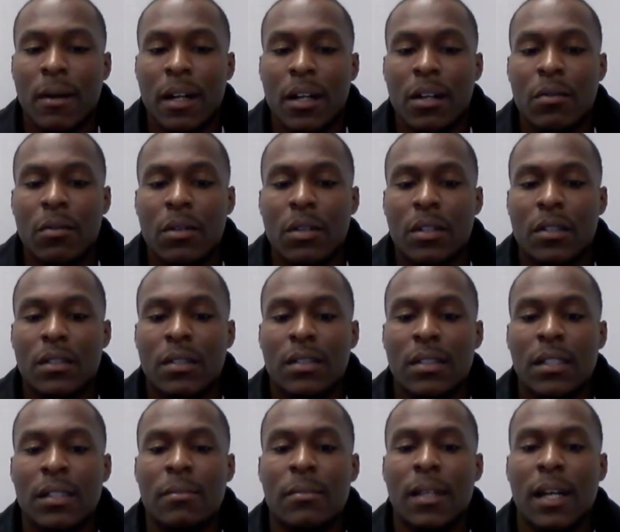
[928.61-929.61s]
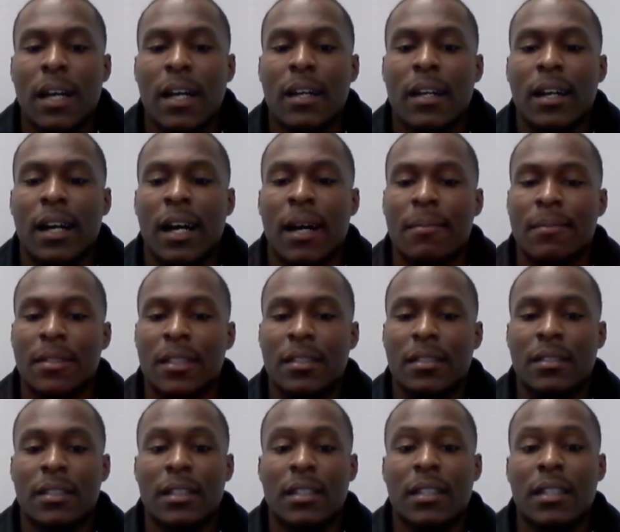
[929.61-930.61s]
I don't want to seem like I'm
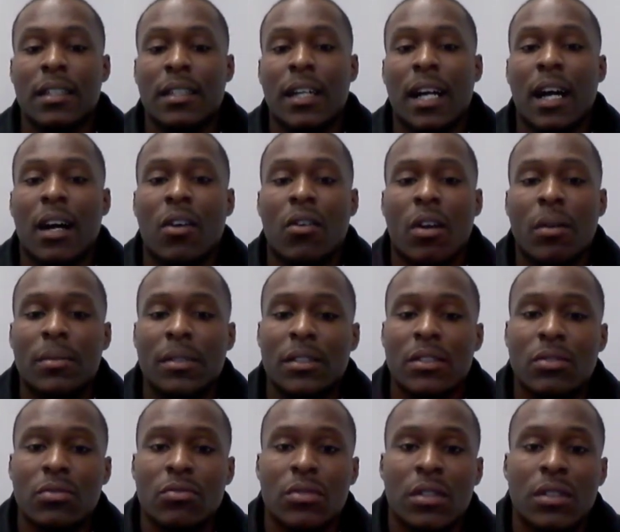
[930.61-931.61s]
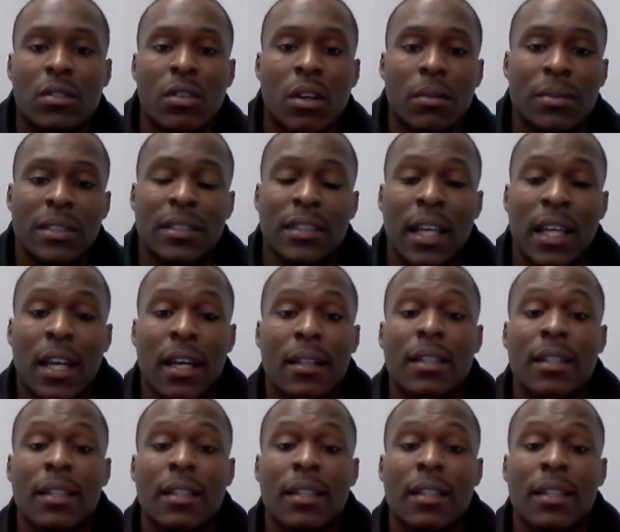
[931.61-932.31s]
just the good guy or I'm just too good or I'm just that.